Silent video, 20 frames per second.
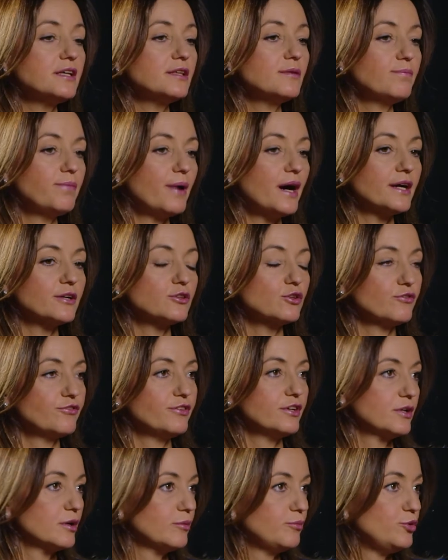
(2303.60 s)
it part of
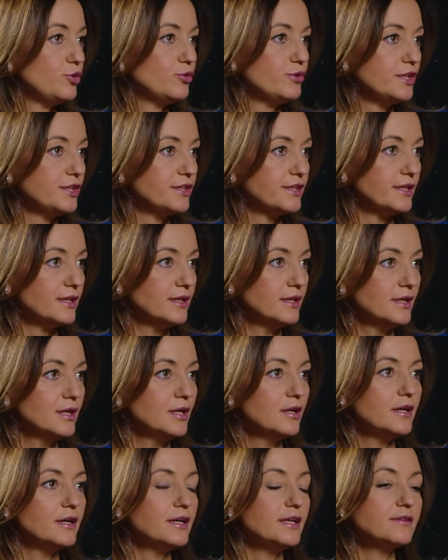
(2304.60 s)
the community.
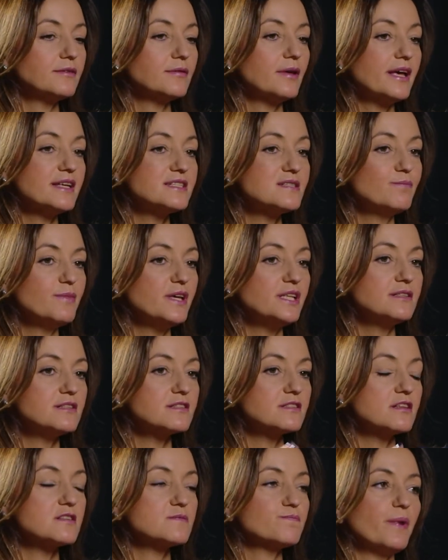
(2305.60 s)
It has been
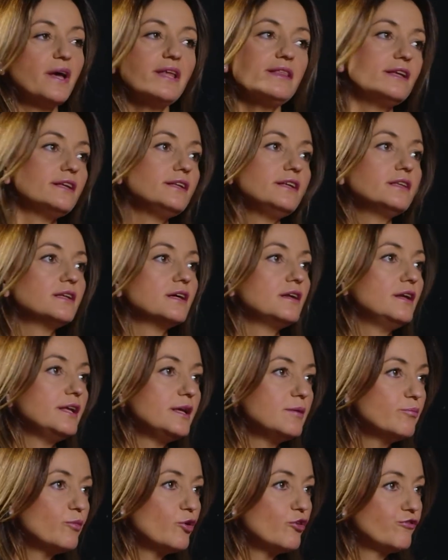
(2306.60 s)
suspended in a
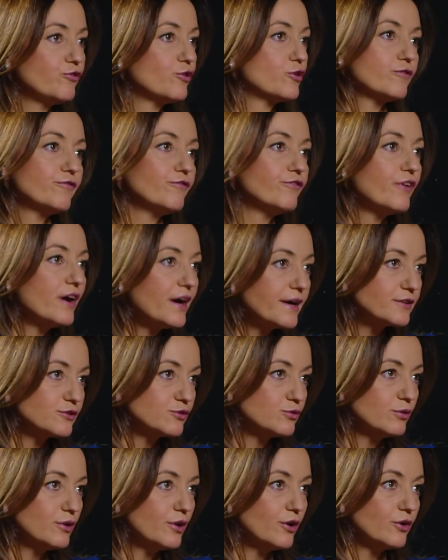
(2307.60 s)
limbo for far
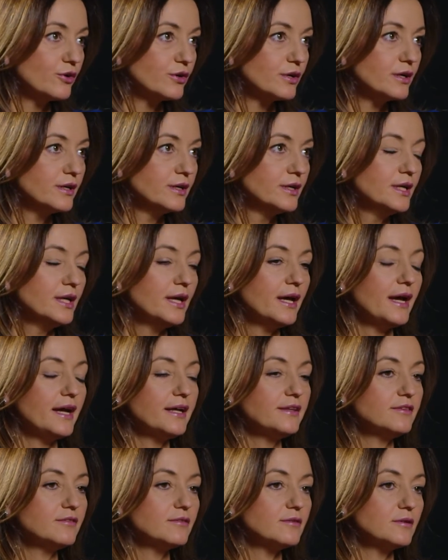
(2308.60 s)
too long.
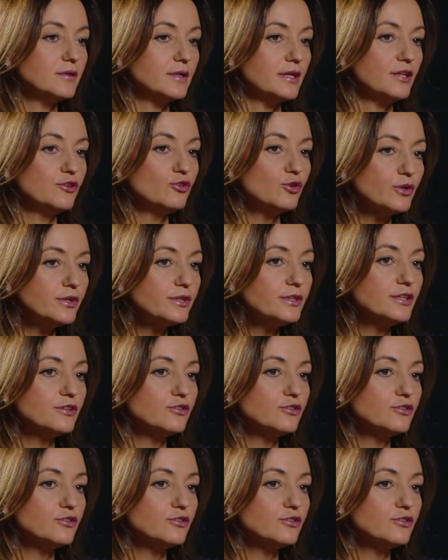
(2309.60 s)
And in order